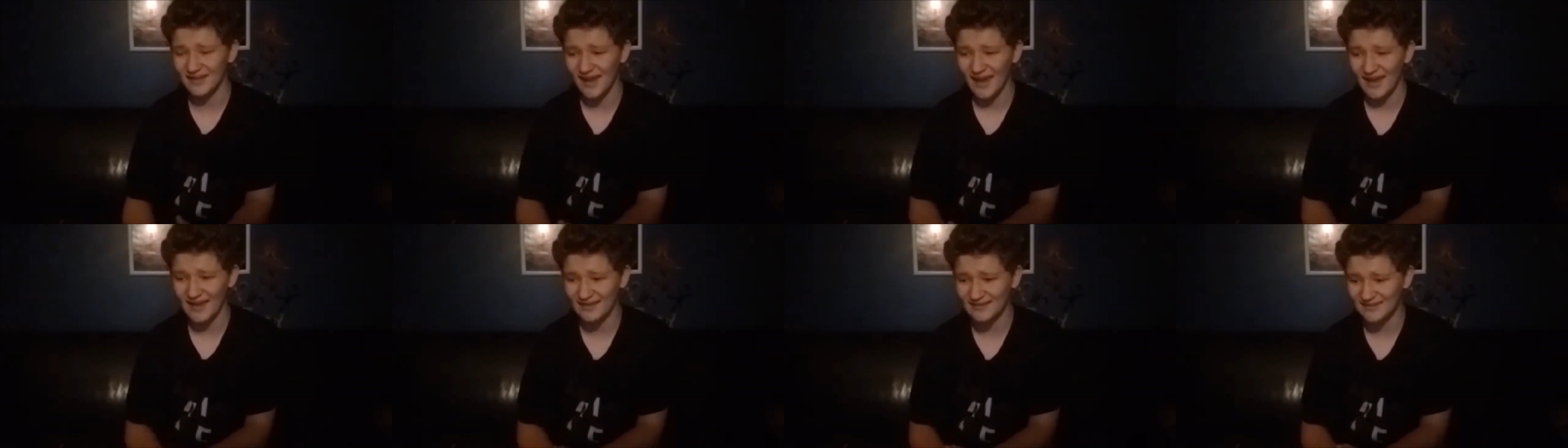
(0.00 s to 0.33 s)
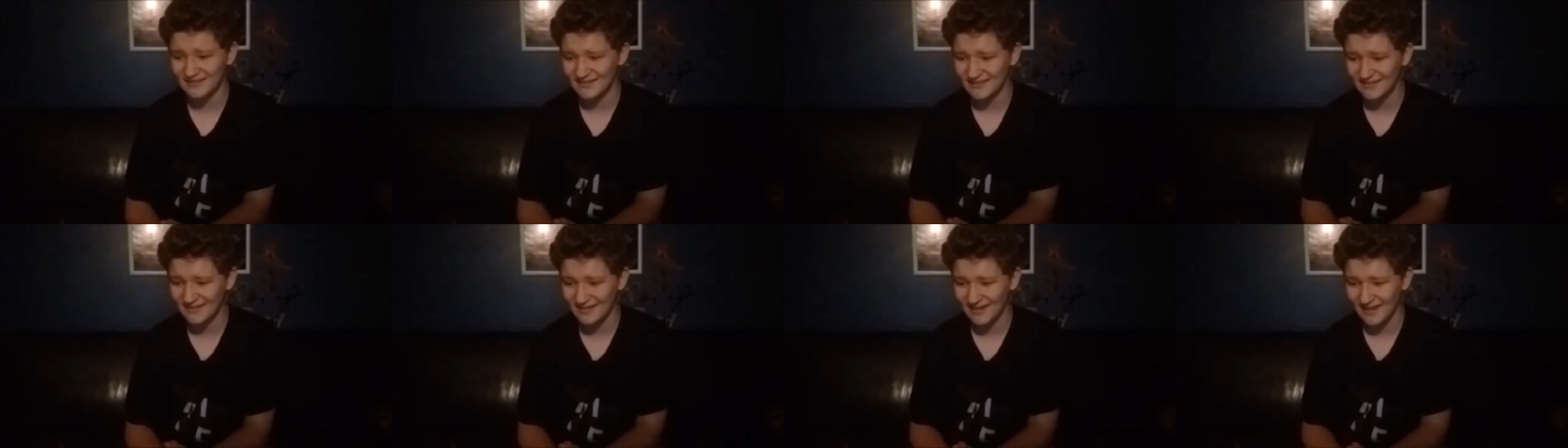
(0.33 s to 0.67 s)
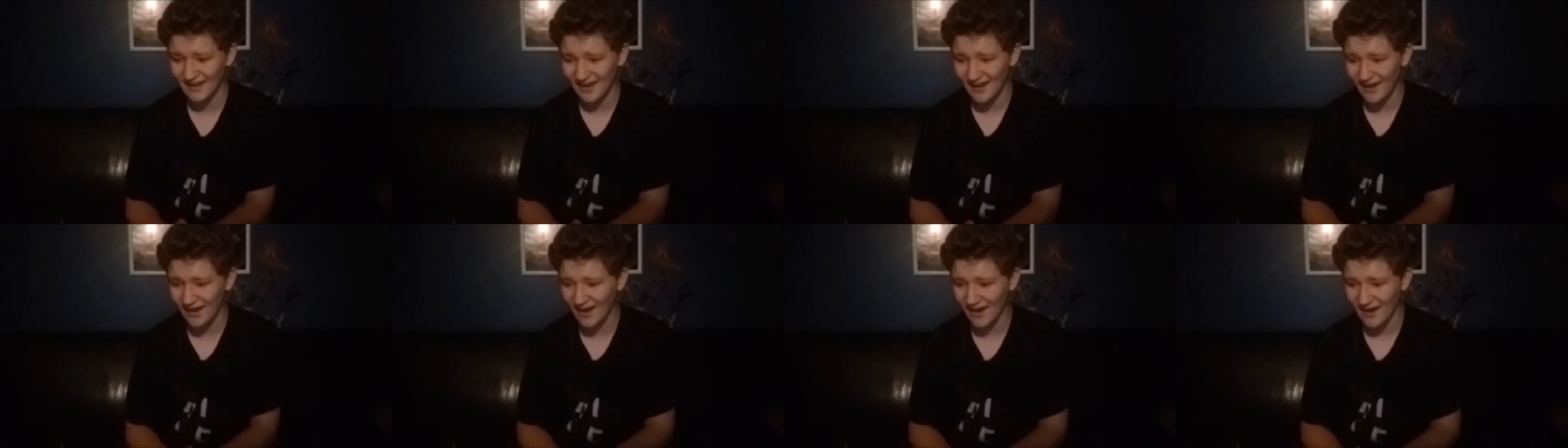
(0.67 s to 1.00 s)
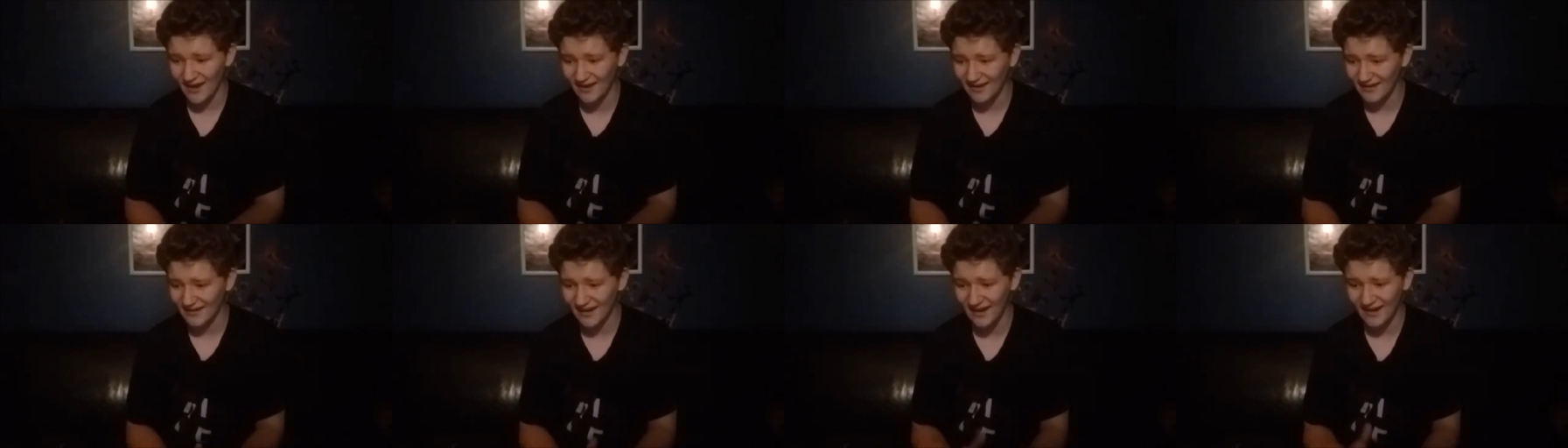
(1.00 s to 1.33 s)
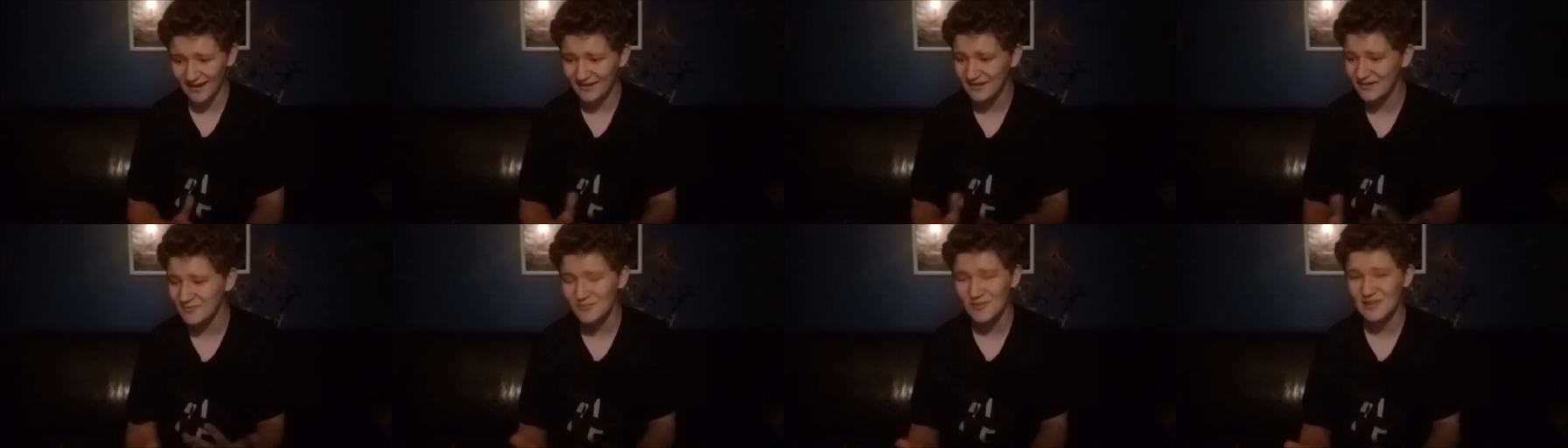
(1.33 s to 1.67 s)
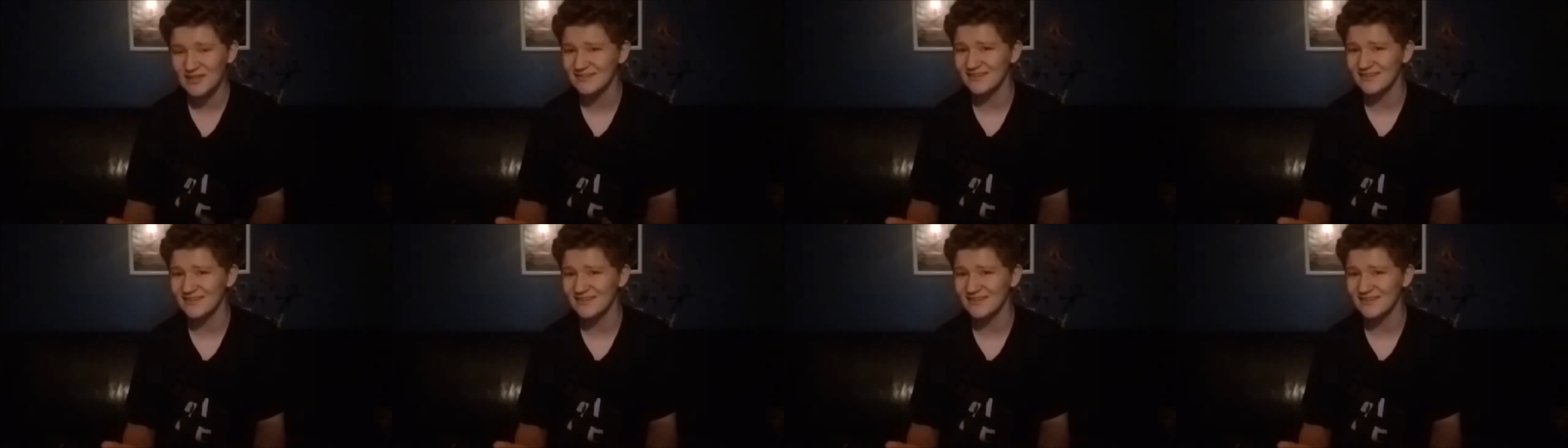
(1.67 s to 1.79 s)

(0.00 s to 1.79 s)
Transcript: And I gotta admit,